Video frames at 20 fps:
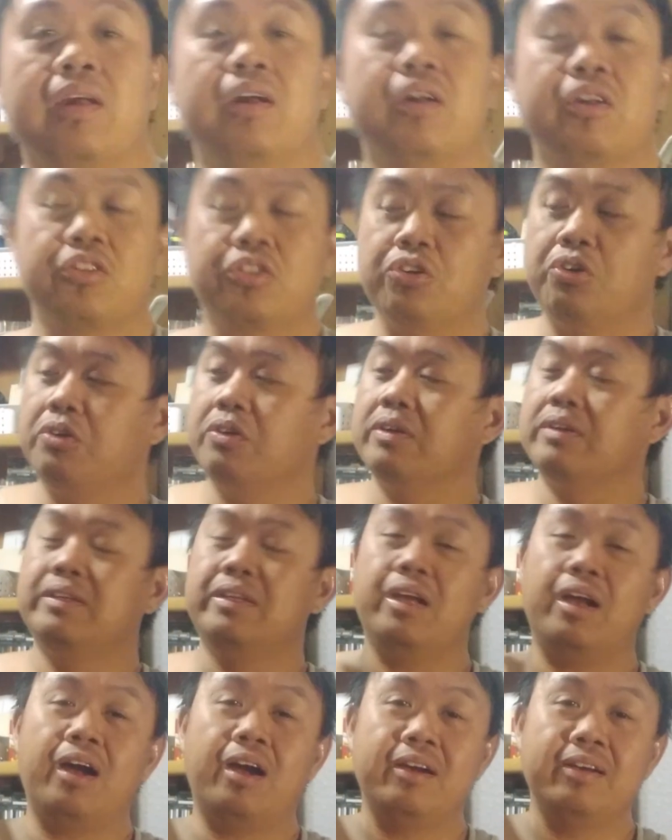So
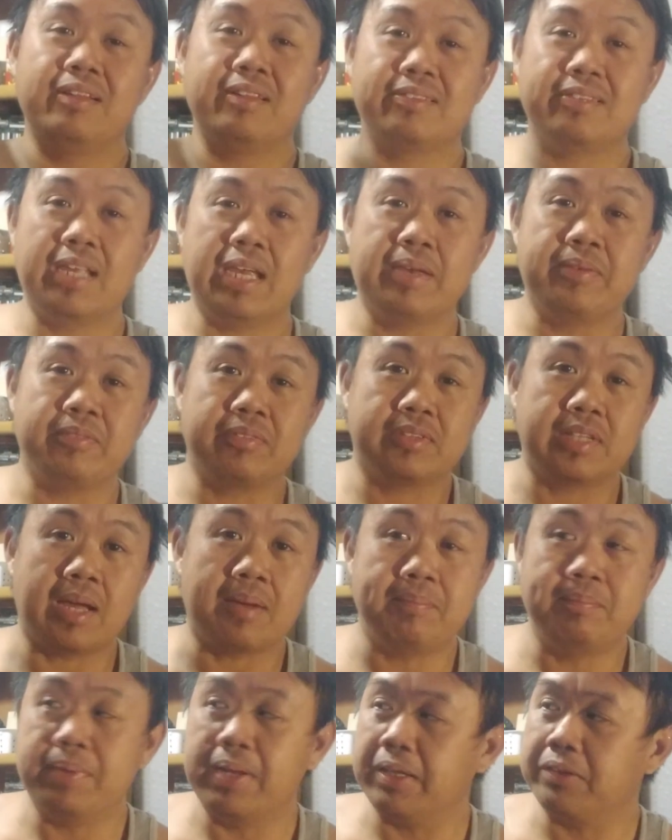they are the same
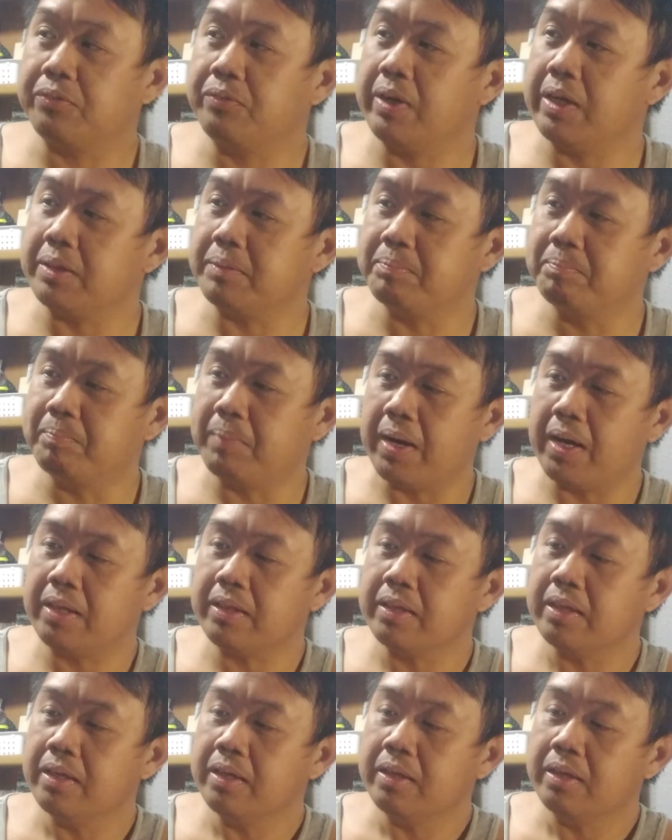tablet, right?
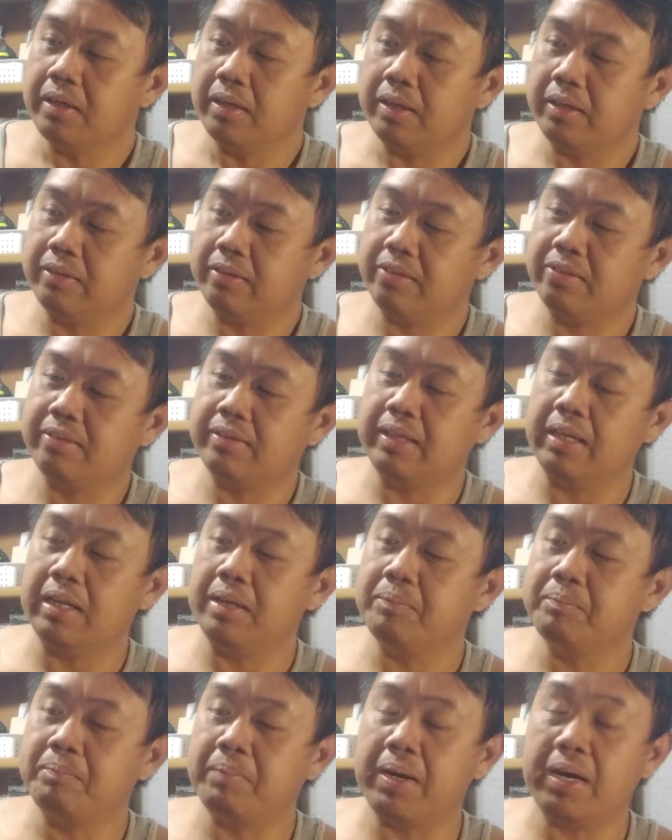But it is still
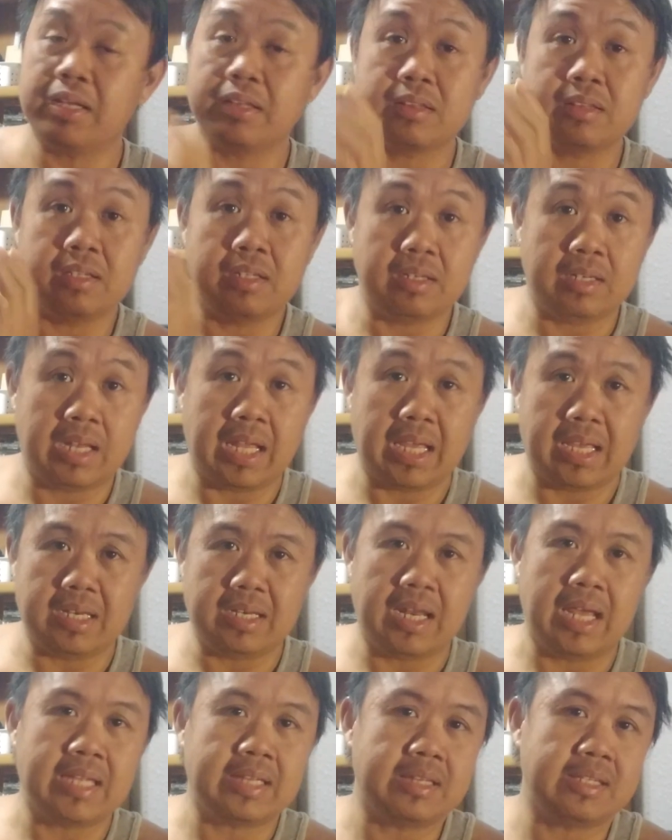but
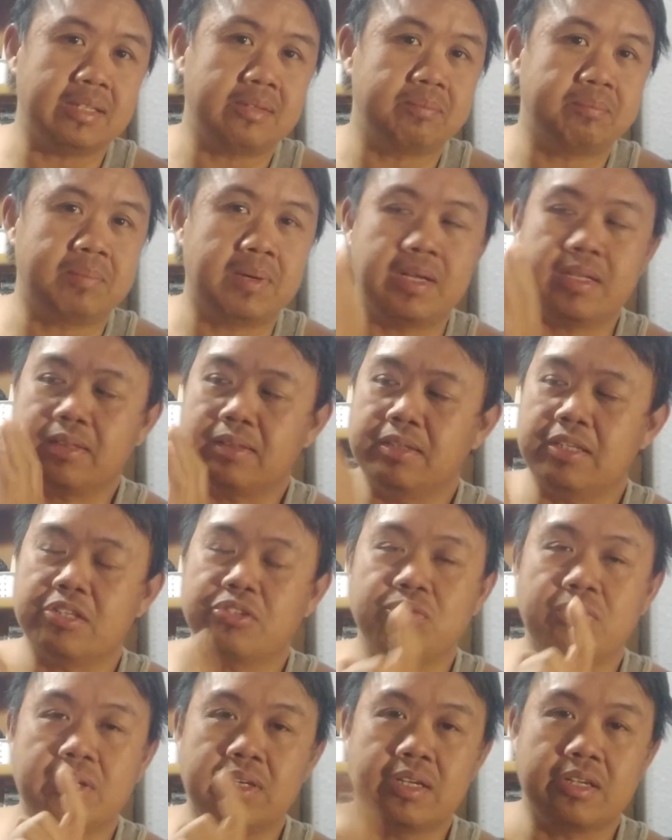light, but this
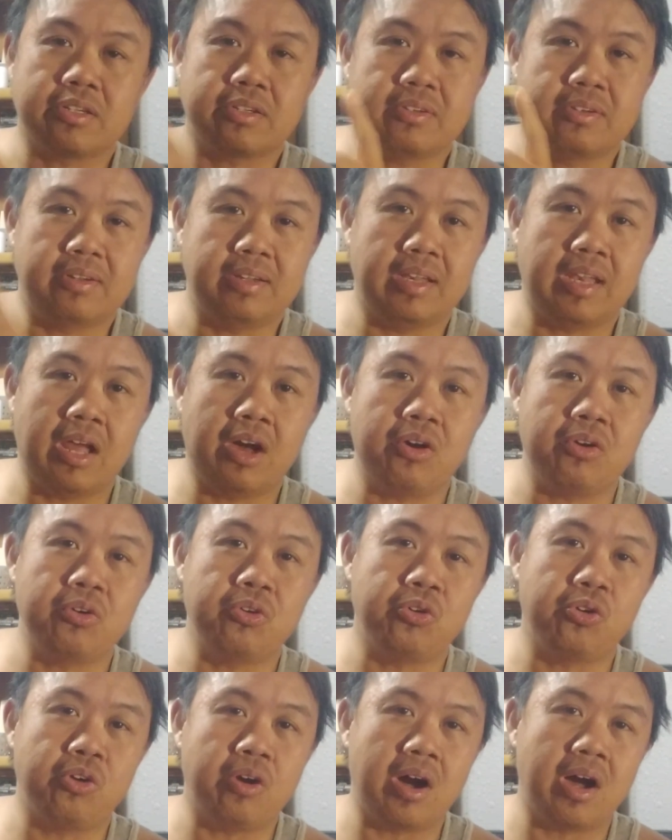one is
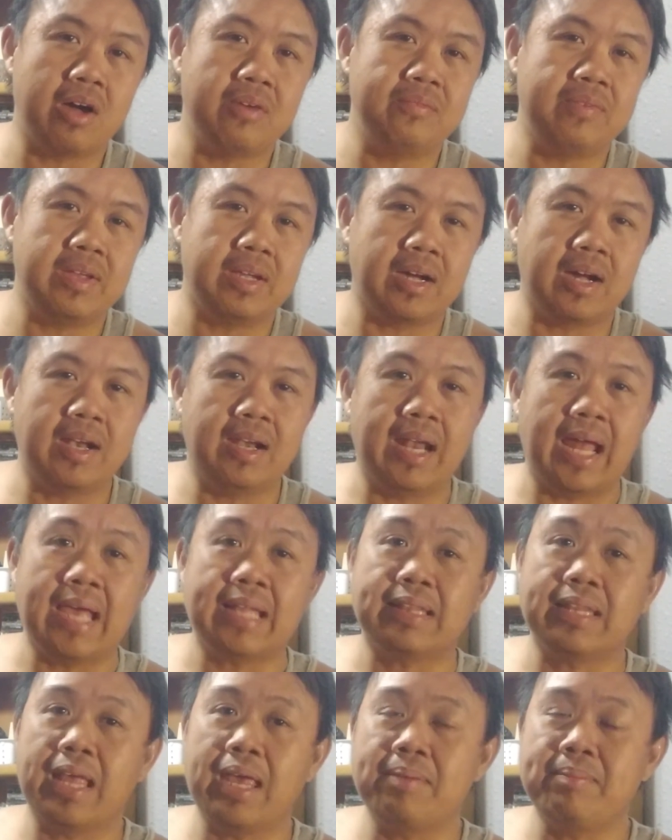now having a
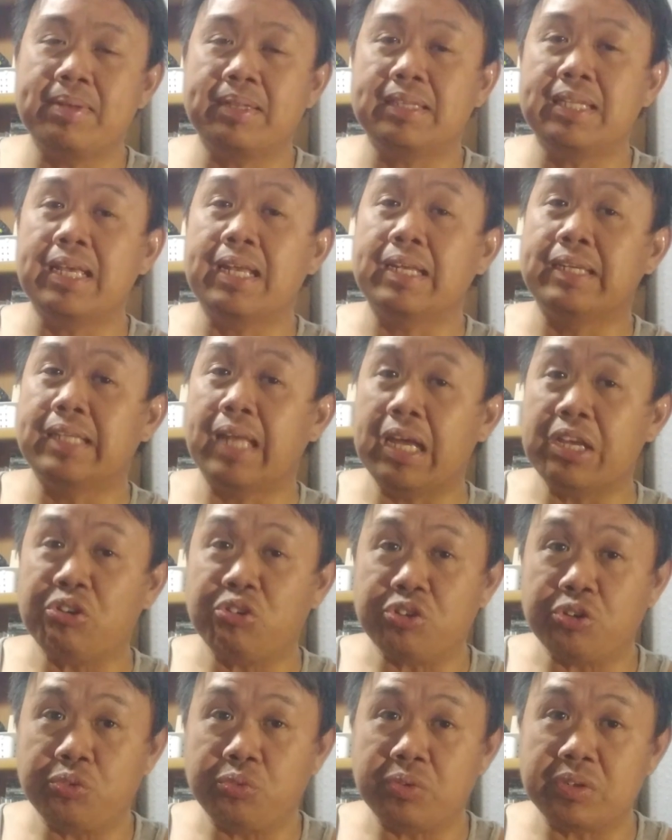light emitting
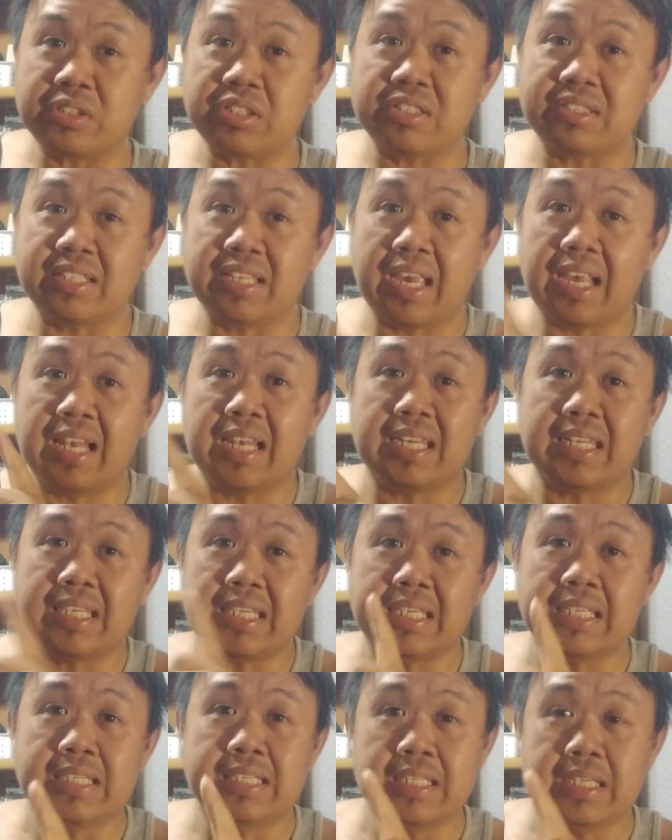diode, which is
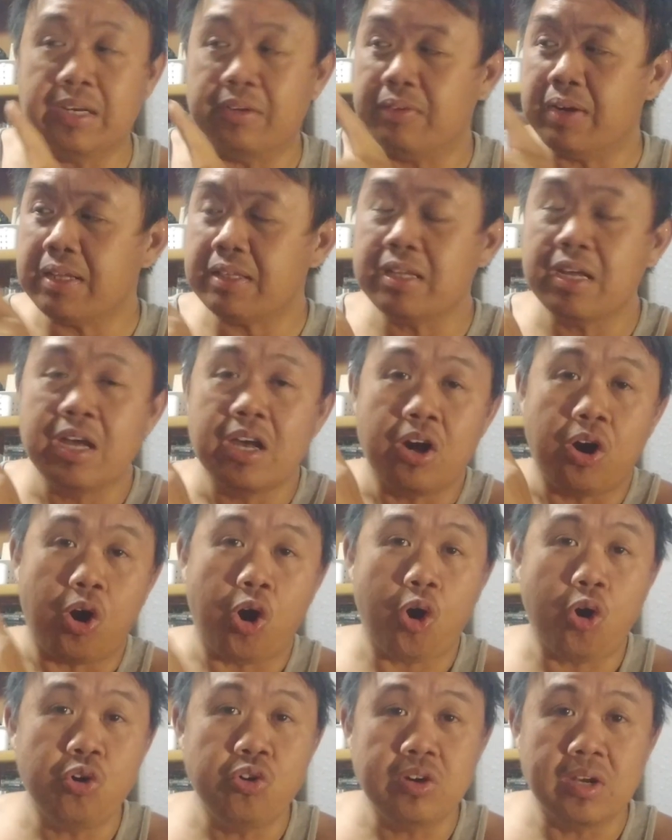LED, right?
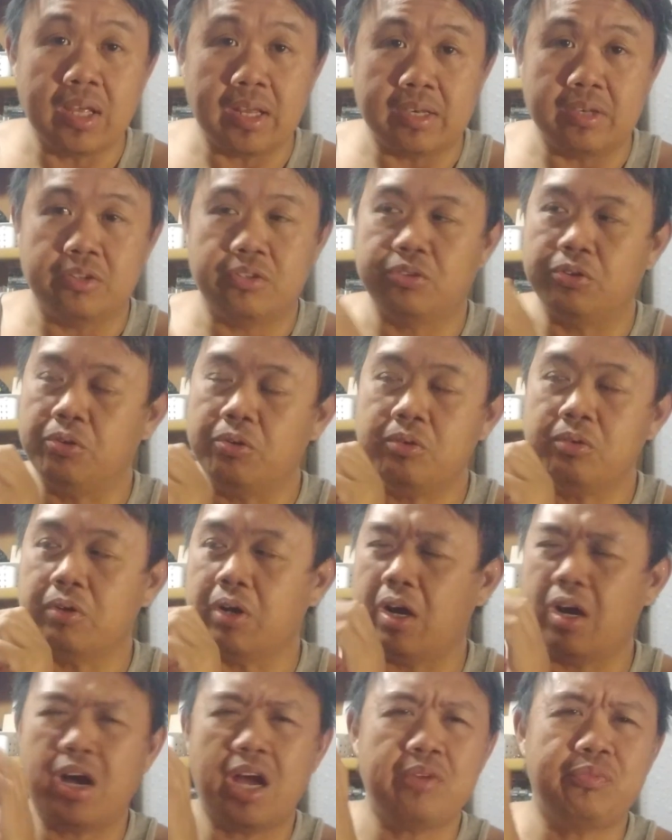OLED. So
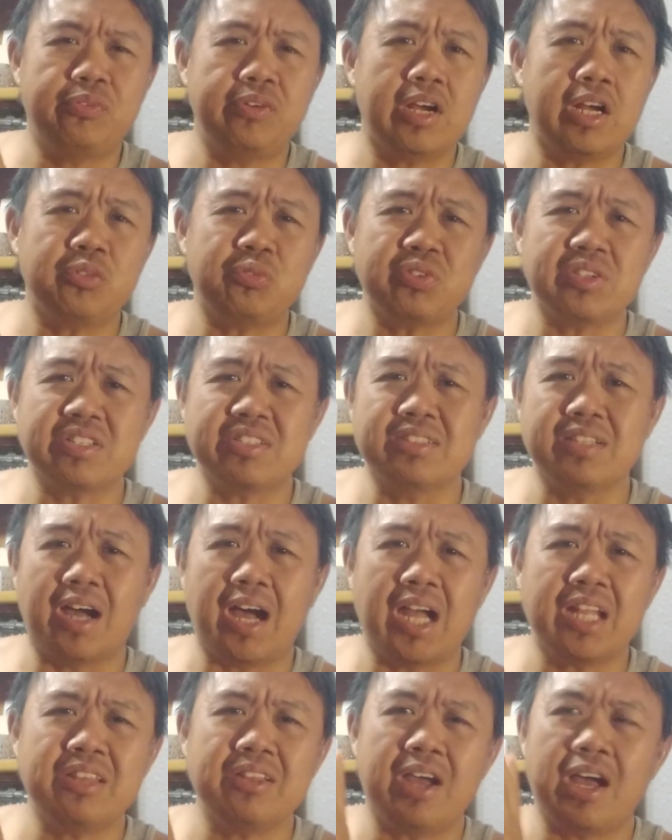I forgot what is
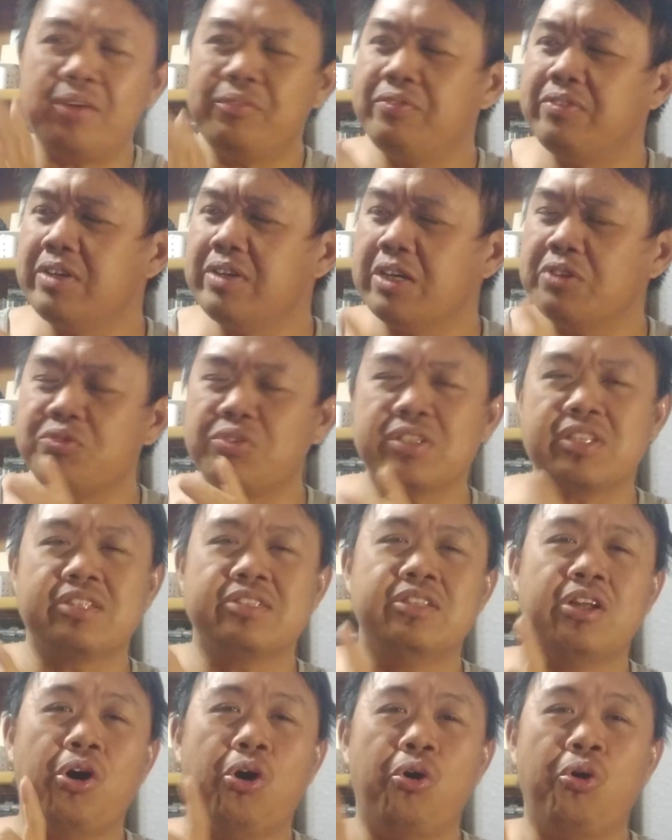I forgot what is
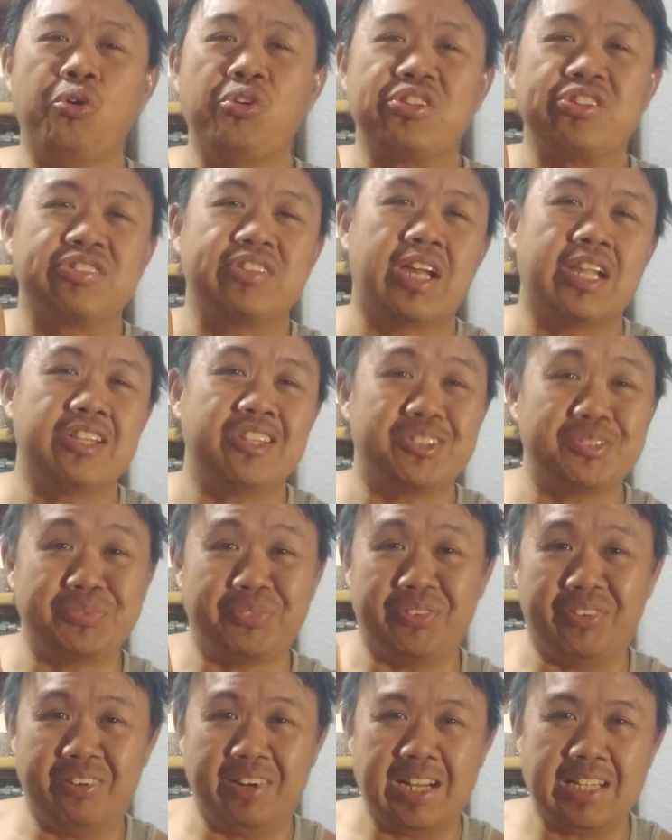the O stands
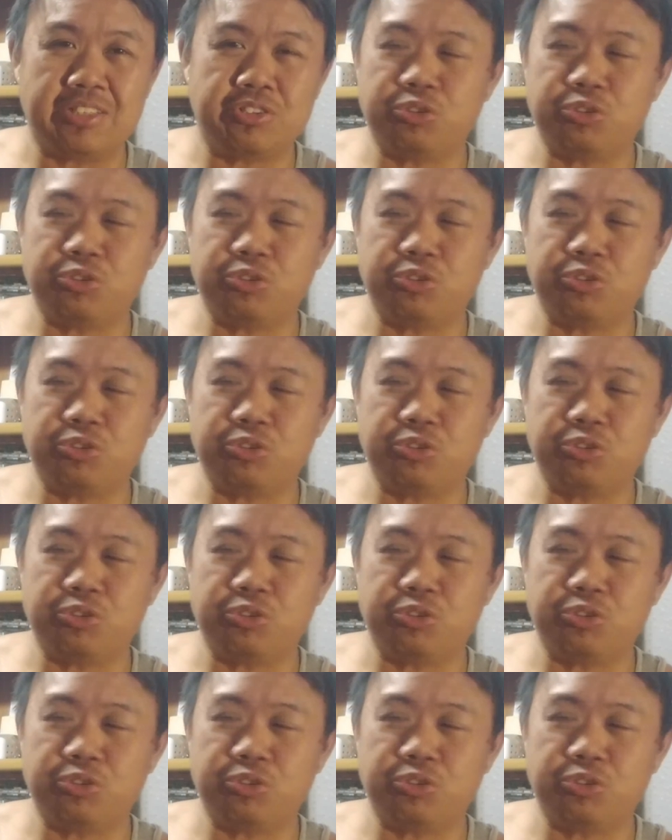for, right?